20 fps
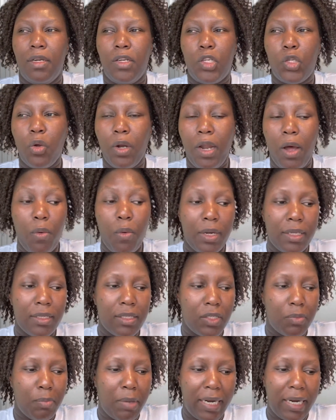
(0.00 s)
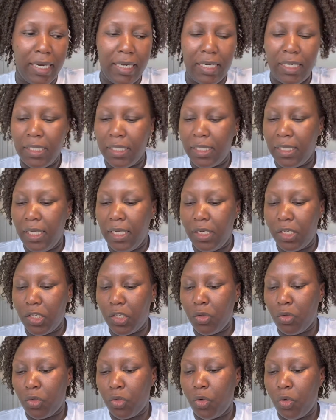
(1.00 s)
taller ones but I didn't get
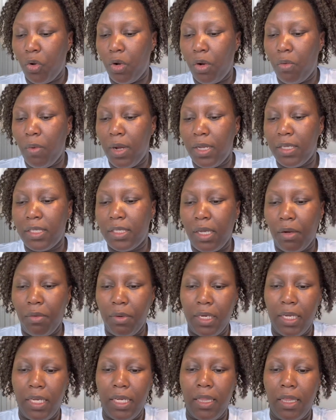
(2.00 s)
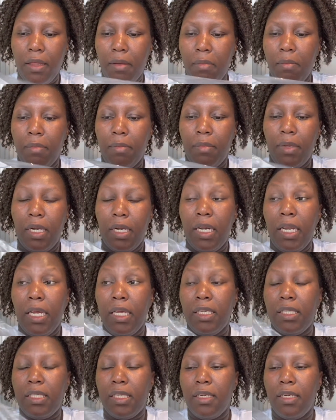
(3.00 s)
tall ones I will get them
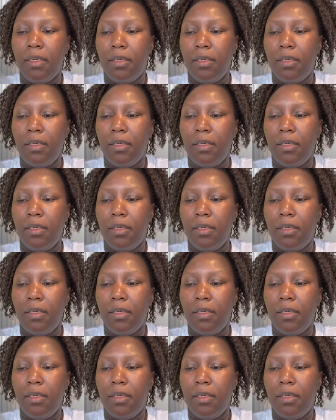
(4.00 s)
later